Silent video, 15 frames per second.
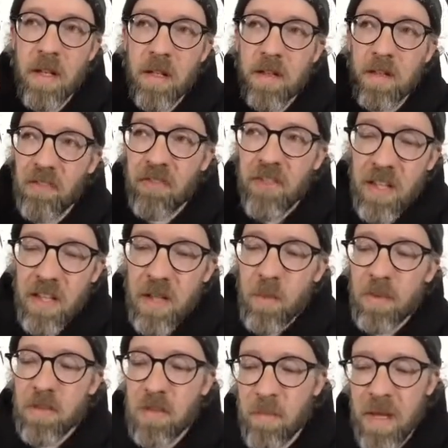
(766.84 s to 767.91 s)
The feeling
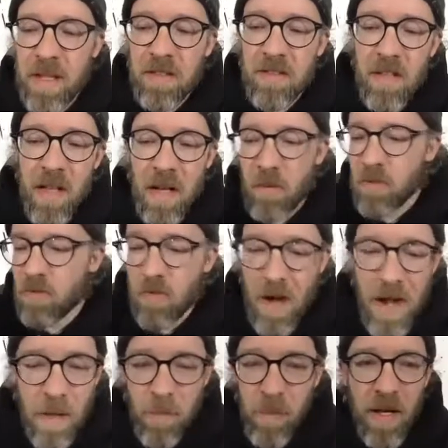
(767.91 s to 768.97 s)
was amazing. I was
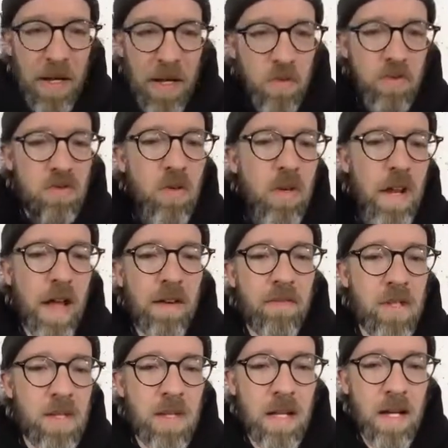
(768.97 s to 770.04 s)
rapping. I was doing
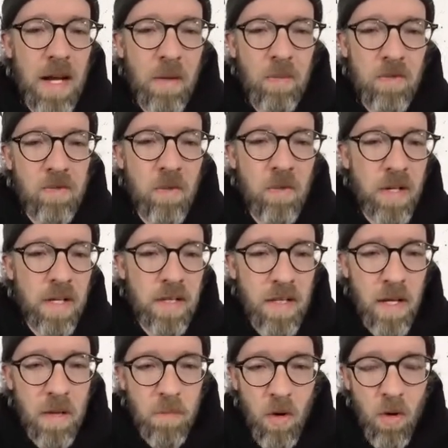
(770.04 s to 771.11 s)
everything I was doing at
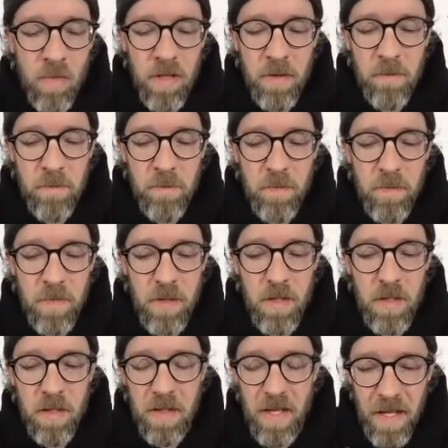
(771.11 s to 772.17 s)
that moment,
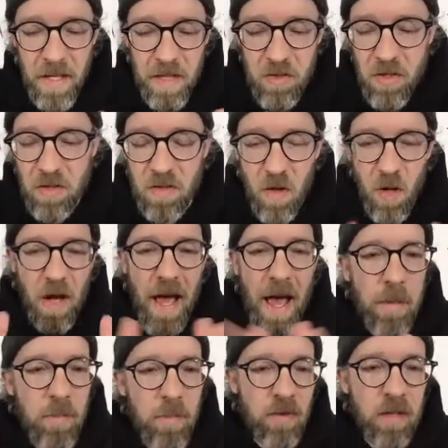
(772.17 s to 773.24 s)
that it just all
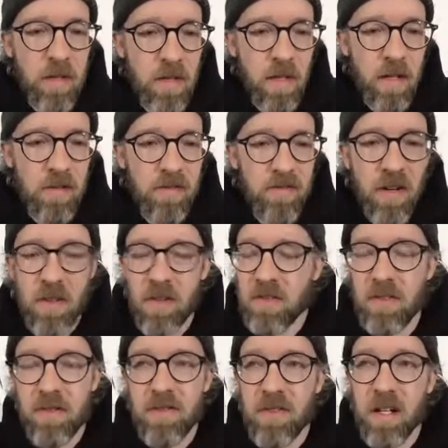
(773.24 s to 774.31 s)
happened right there. And it
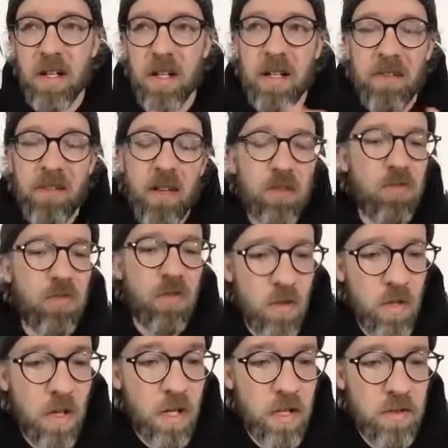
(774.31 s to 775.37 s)
felt so
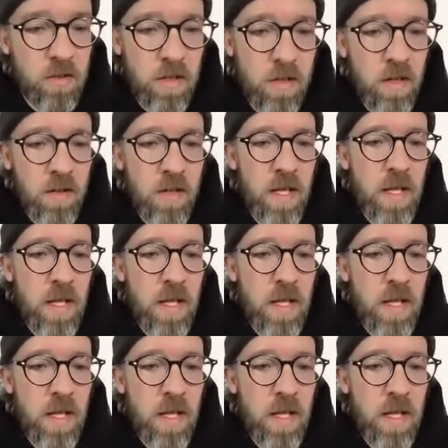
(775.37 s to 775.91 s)
good, you know?